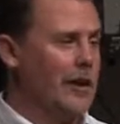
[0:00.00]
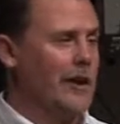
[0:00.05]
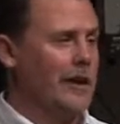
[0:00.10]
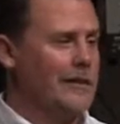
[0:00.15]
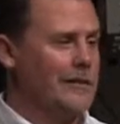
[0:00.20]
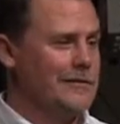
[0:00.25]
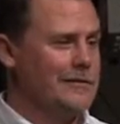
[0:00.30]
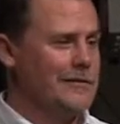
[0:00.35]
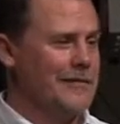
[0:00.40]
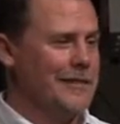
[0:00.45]
okay.
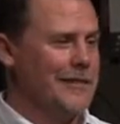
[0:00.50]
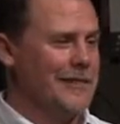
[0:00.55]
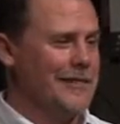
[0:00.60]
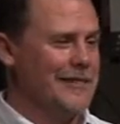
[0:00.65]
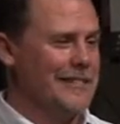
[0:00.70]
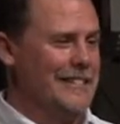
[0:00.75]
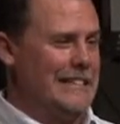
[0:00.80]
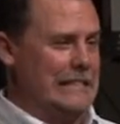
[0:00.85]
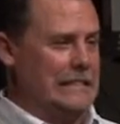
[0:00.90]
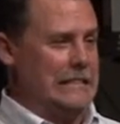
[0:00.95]

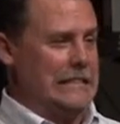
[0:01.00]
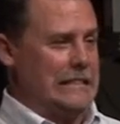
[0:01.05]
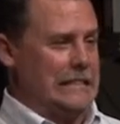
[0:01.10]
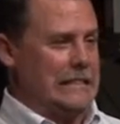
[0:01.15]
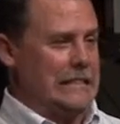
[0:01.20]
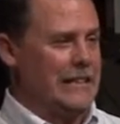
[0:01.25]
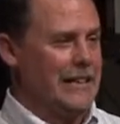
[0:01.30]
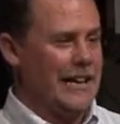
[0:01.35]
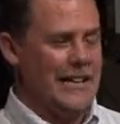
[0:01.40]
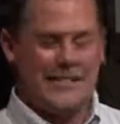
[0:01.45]
Man.
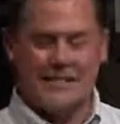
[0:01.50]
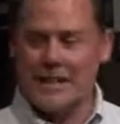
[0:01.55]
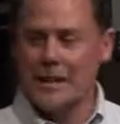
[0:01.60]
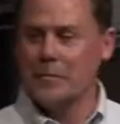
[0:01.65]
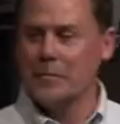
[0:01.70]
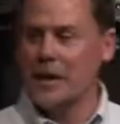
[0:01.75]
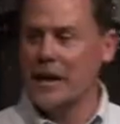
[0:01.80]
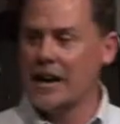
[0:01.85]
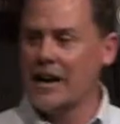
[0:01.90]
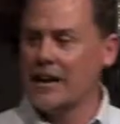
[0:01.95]
I
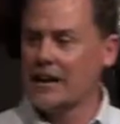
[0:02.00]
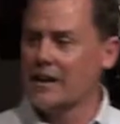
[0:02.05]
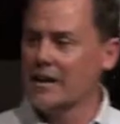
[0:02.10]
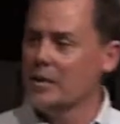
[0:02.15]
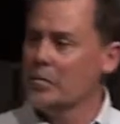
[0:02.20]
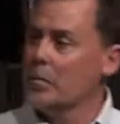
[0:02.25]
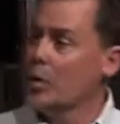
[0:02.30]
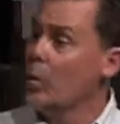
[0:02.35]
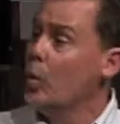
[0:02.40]
stepped back.